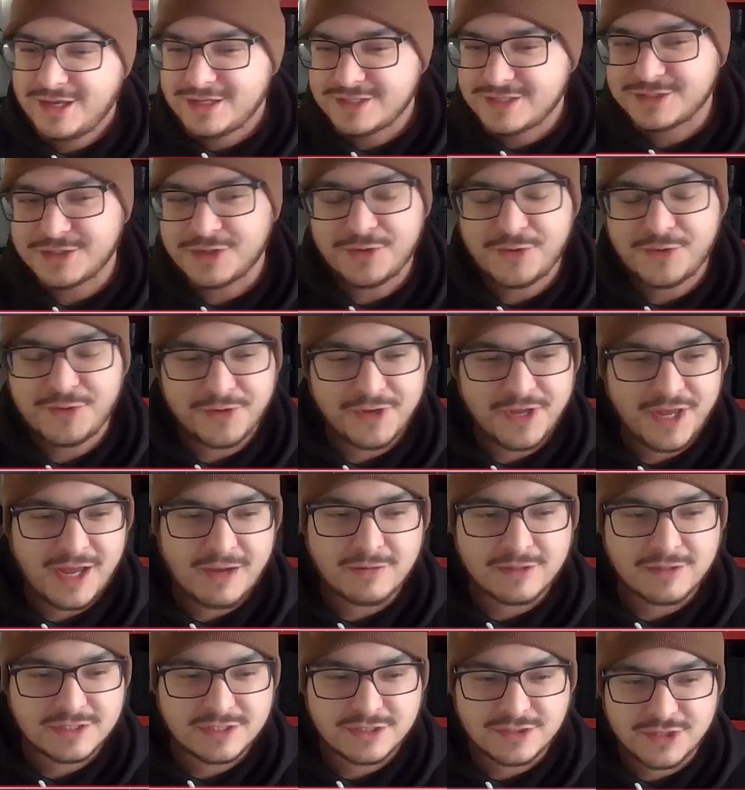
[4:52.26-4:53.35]
So yeah,
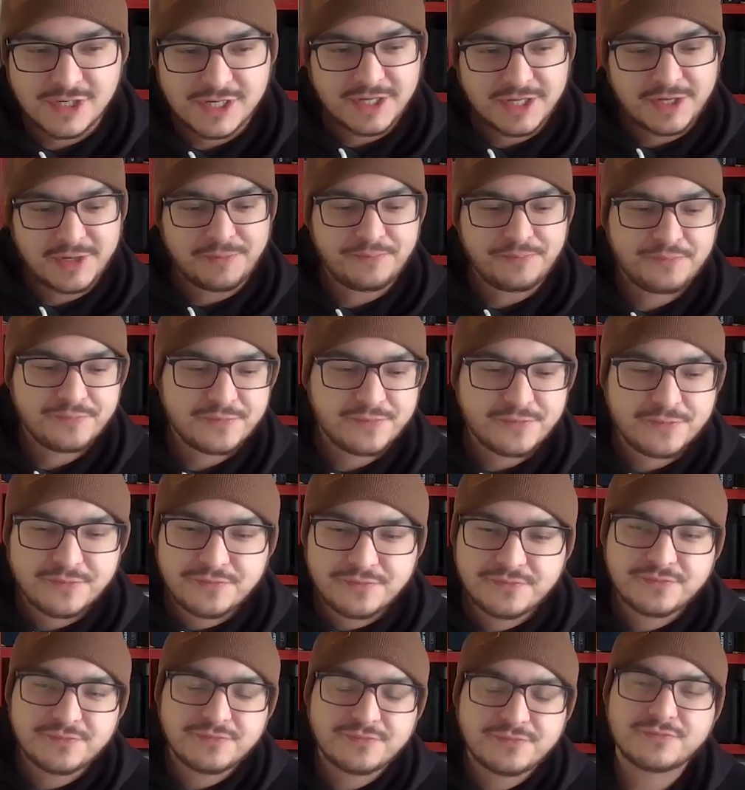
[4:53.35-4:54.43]
we're just trying to,
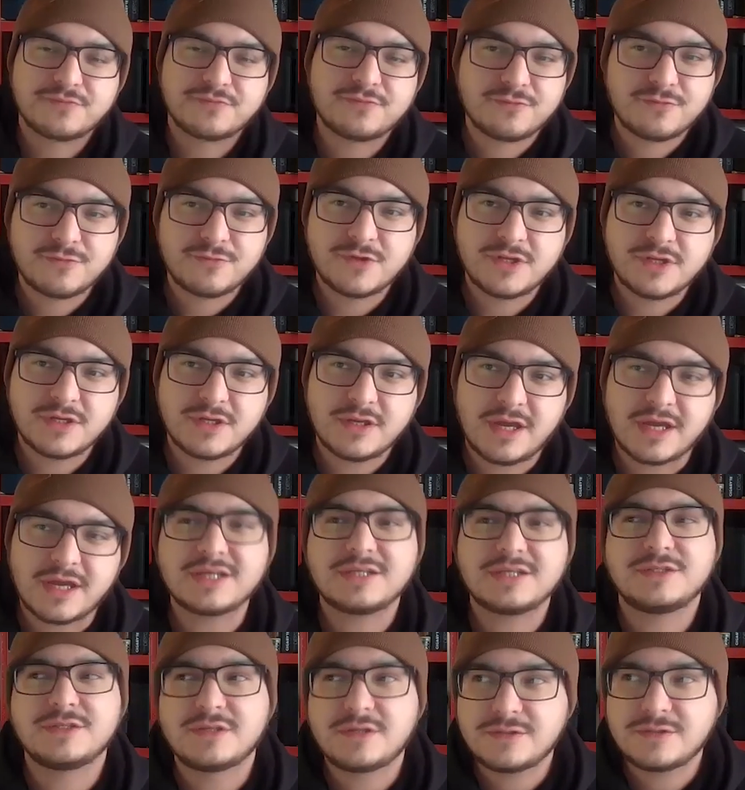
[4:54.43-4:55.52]
I
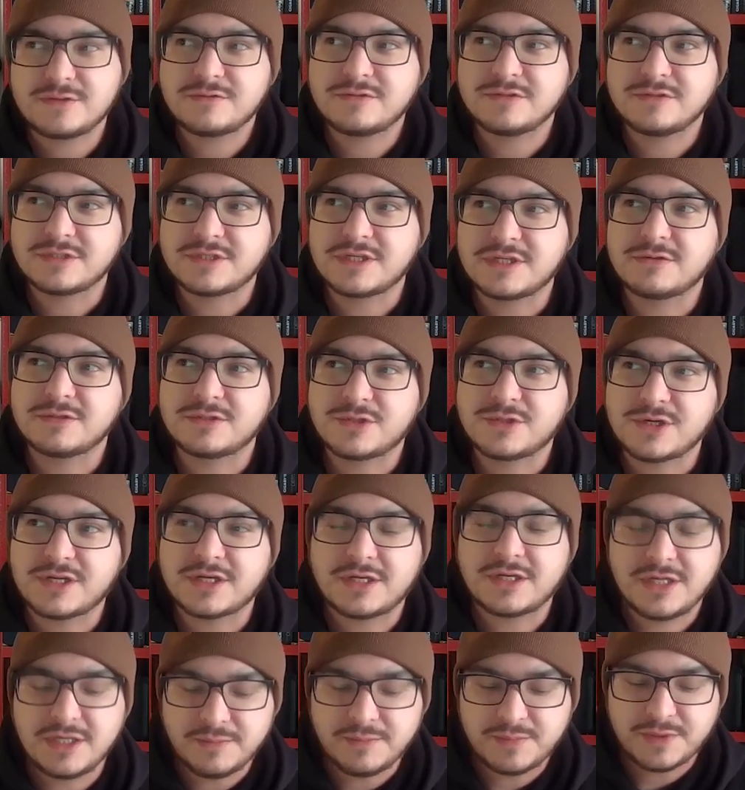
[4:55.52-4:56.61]
guess you can say we're trying to
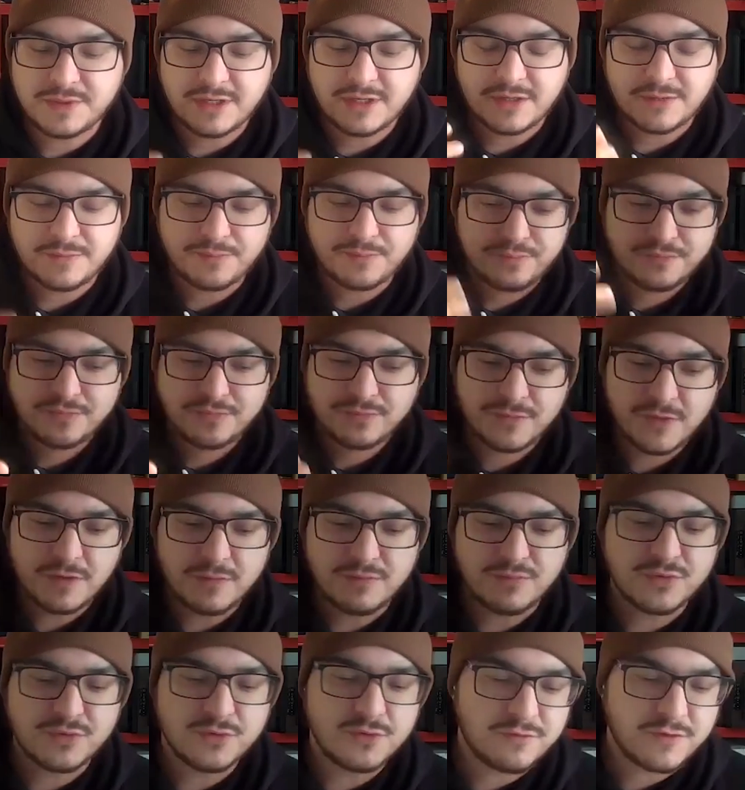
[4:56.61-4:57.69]
keep
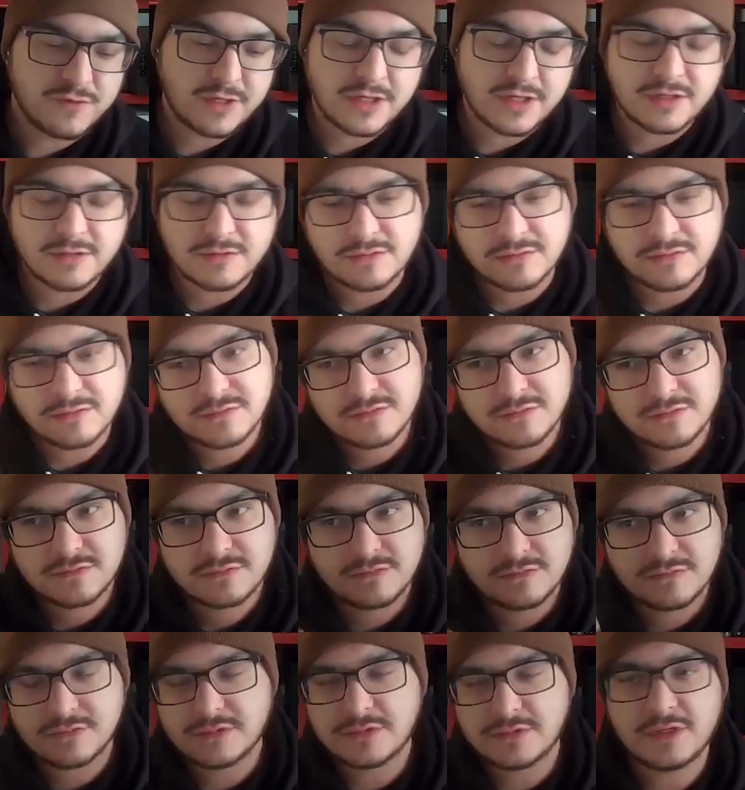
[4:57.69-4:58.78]
improving and
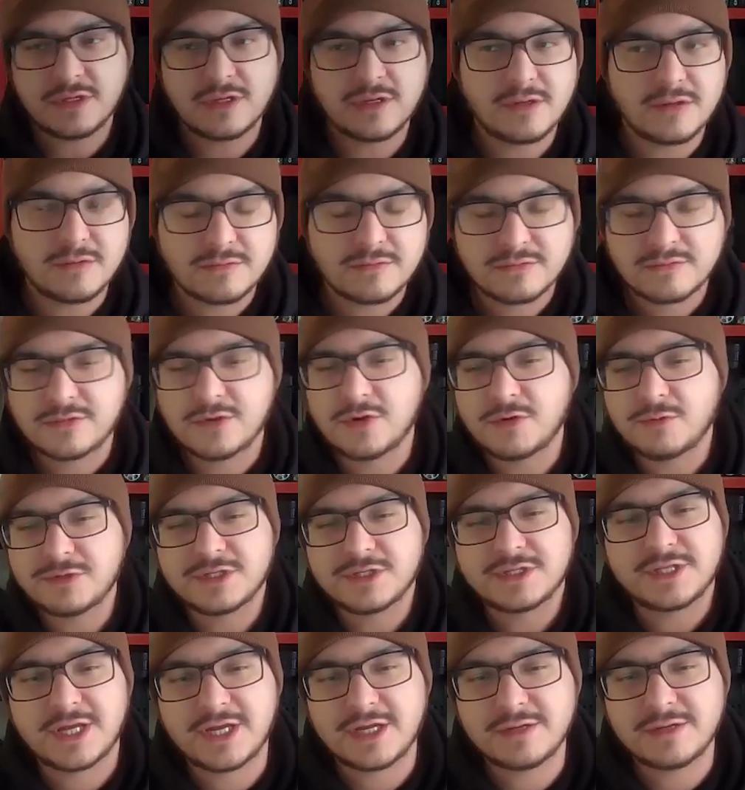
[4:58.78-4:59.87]
going with
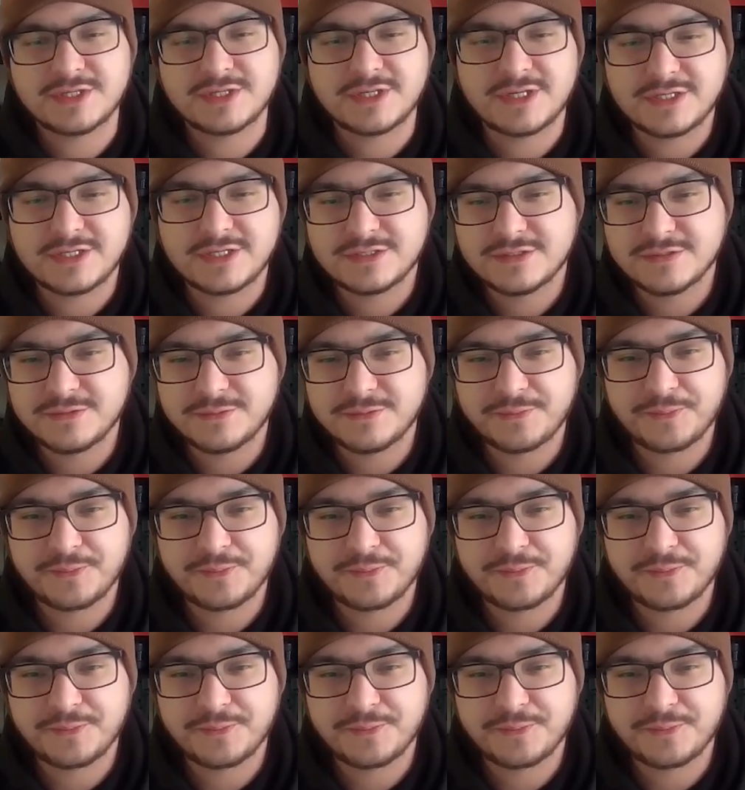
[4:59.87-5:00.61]
the times, I guess.